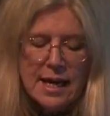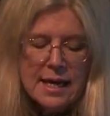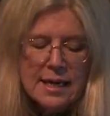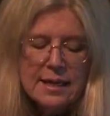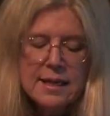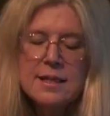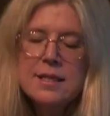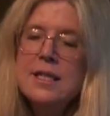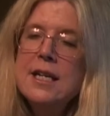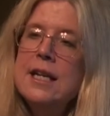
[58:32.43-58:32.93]

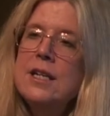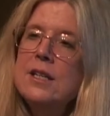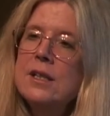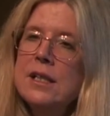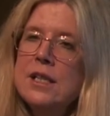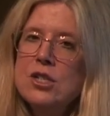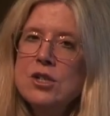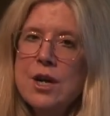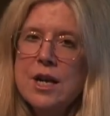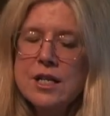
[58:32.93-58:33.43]
continually
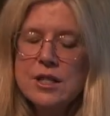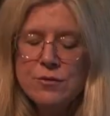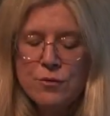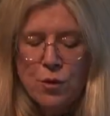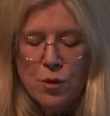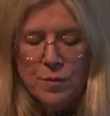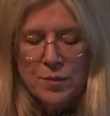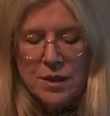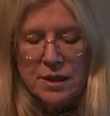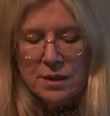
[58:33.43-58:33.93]

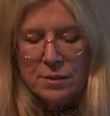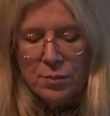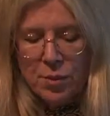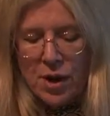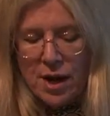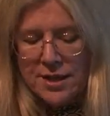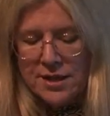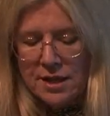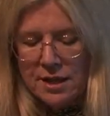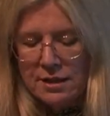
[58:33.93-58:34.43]
transformed in the
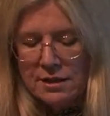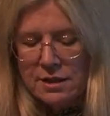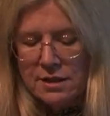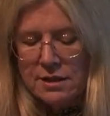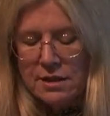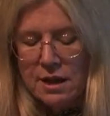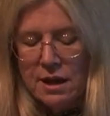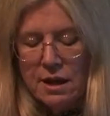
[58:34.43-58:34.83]
process,